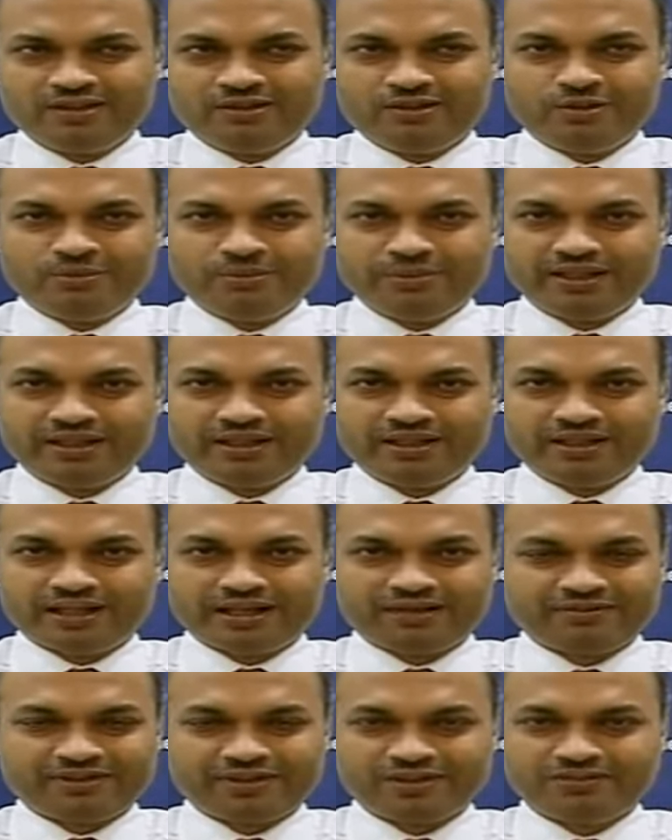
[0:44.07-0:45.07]
you made an
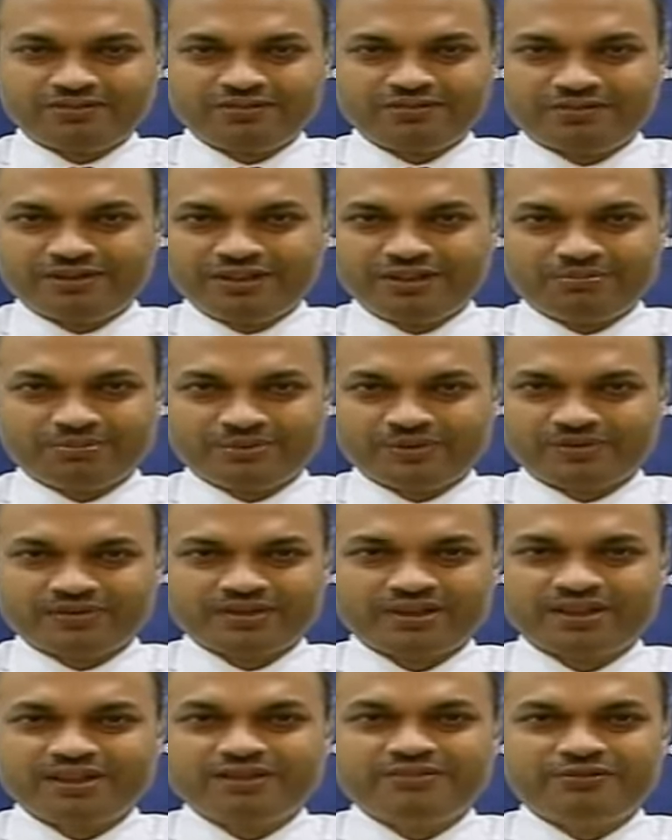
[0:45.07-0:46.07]
average fifteen
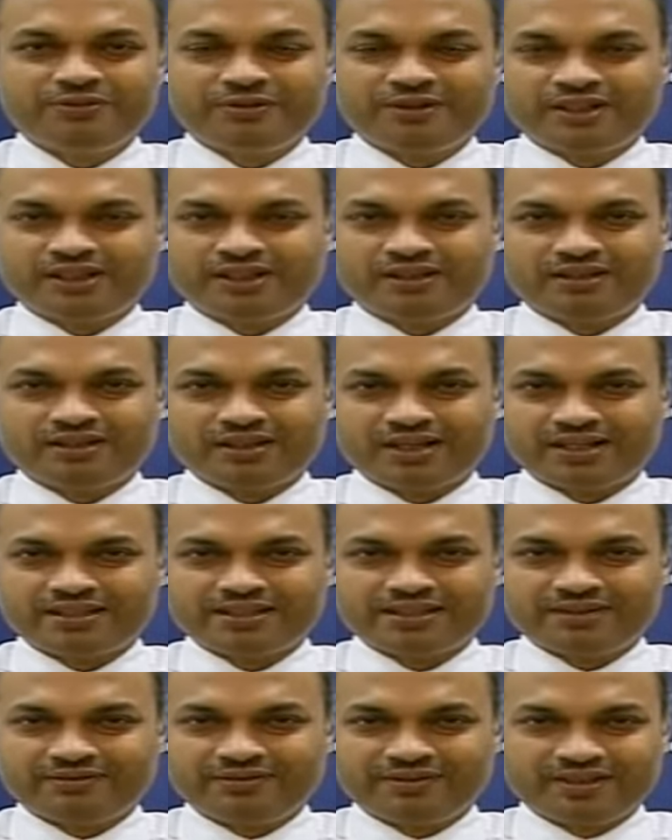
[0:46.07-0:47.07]
percent if you take the
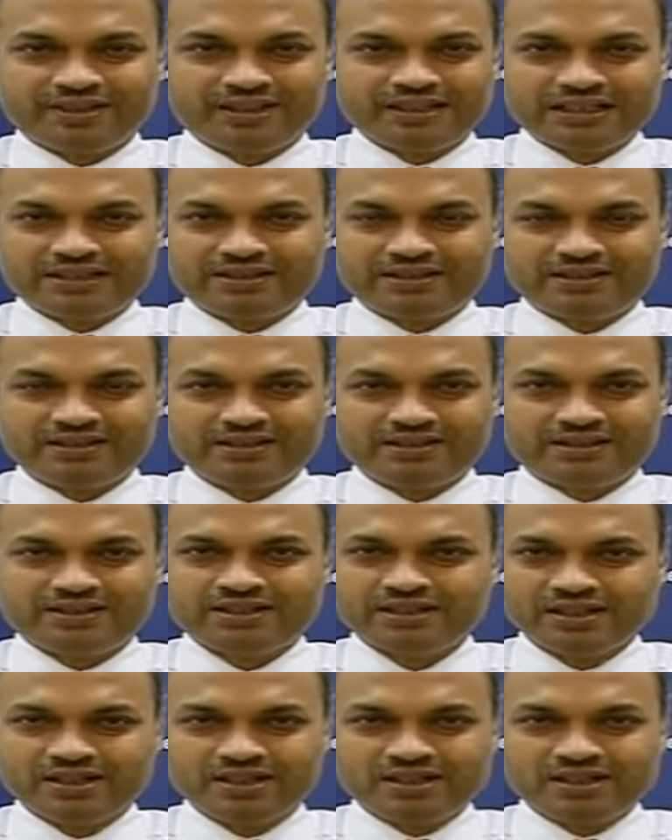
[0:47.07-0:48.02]
last seven elections.